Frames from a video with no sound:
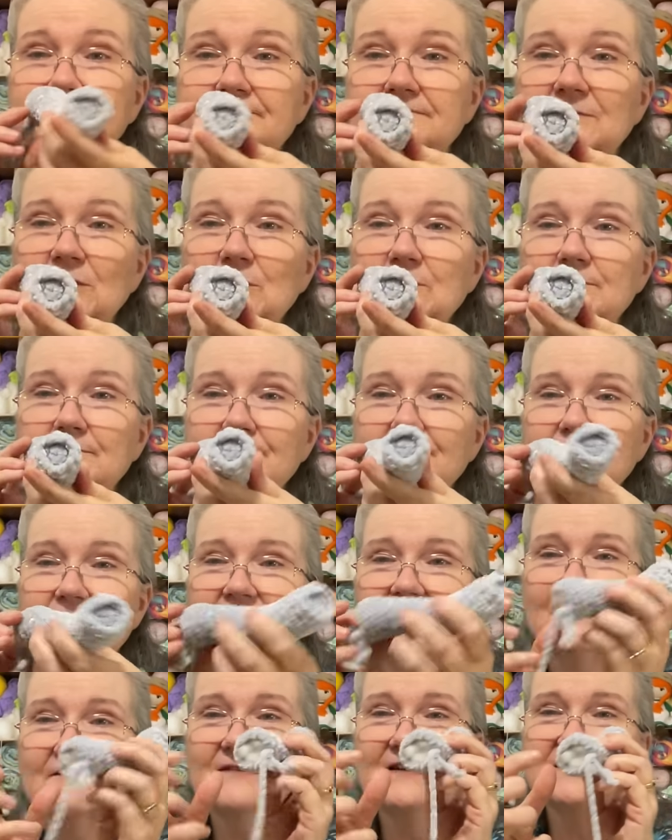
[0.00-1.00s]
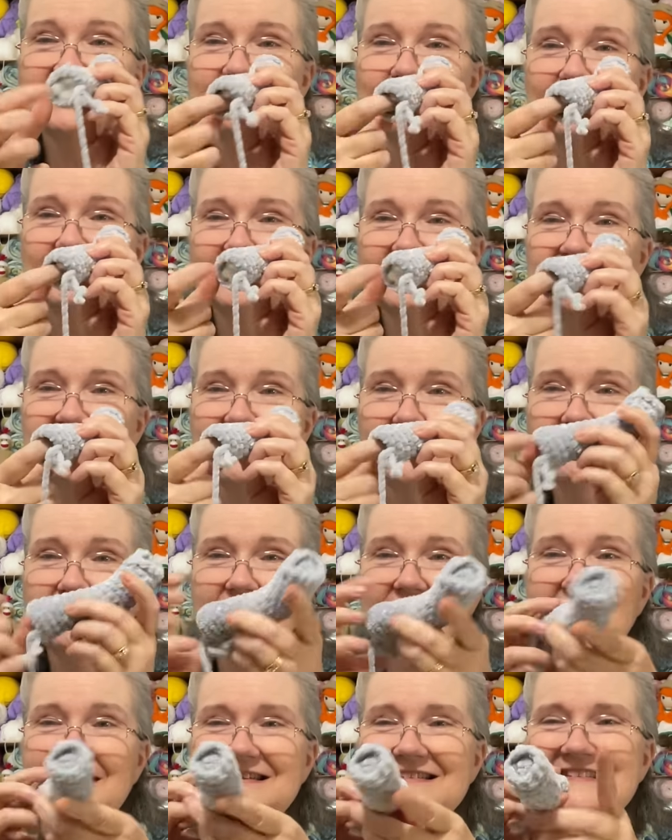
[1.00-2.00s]
Oh, yeah, that's where the
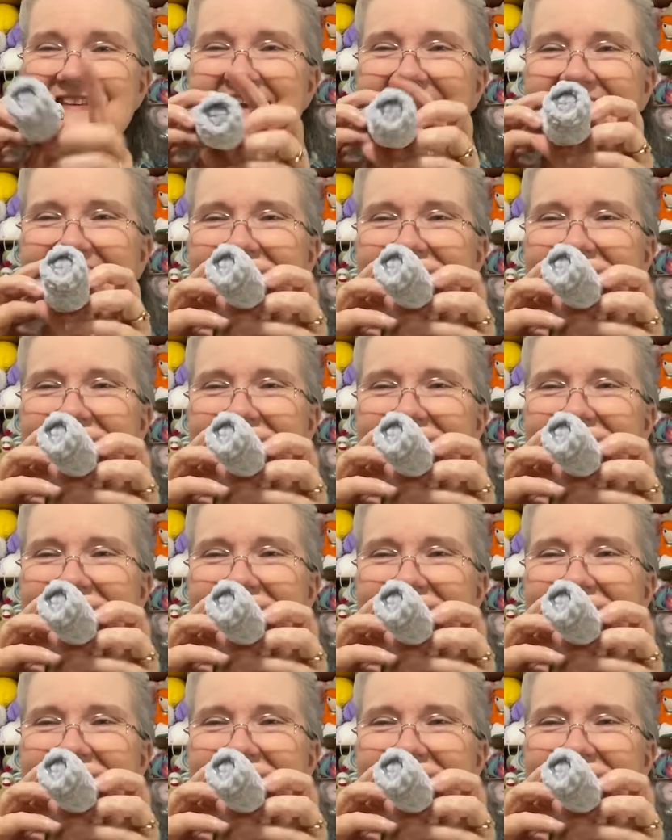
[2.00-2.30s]
stuffing is.